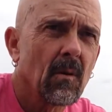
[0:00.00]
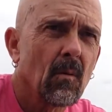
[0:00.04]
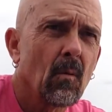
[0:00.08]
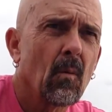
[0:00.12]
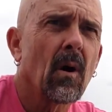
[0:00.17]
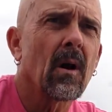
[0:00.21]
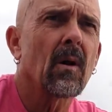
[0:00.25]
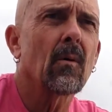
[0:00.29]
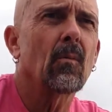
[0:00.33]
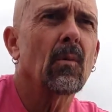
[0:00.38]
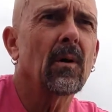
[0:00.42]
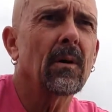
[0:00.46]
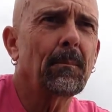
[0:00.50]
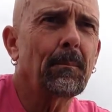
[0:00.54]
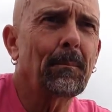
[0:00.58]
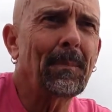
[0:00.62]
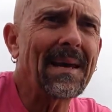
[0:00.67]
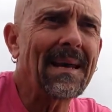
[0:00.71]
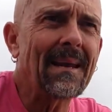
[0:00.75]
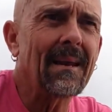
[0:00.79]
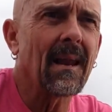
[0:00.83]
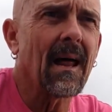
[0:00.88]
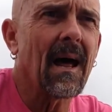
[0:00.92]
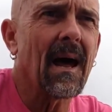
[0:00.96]
what it would
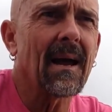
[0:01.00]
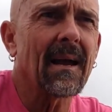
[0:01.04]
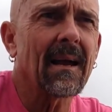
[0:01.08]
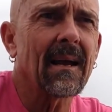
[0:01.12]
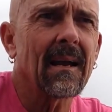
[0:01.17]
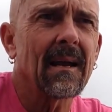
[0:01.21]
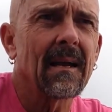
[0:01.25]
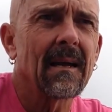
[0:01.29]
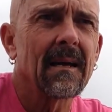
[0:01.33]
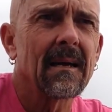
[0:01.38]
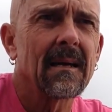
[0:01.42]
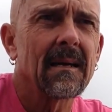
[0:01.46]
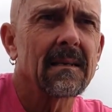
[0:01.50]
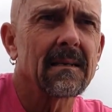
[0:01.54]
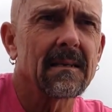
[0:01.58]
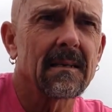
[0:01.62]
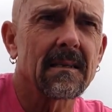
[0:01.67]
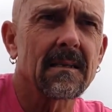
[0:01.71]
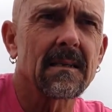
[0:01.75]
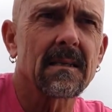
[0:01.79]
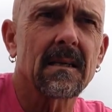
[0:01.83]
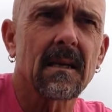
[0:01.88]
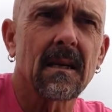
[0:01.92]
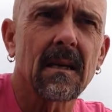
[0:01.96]
be like
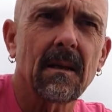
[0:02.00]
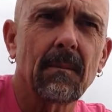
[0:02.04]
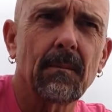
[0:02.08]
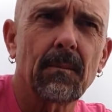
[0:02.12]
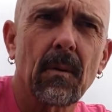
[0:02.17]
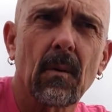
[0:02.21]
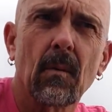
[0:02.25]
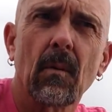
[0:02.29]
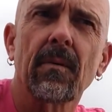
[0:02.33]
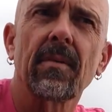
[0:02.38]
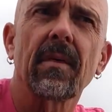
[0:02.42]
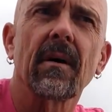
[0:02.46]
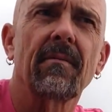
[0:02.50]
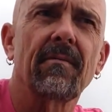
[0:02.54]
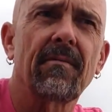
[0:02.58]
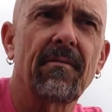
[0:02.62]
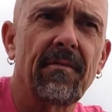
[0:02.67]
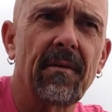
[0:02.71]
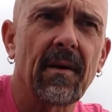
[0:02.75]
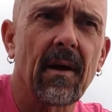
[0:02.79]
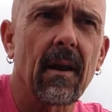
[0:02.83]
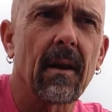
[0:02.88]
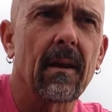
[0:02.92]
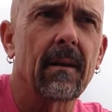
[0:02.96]
to sleep with a
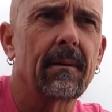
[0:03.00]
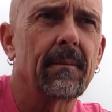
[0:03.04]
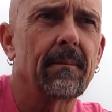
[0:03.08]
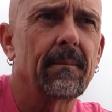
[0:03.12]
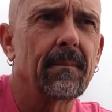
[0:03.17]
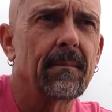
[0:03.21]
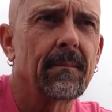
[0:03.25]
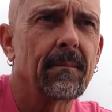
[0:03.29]
felon.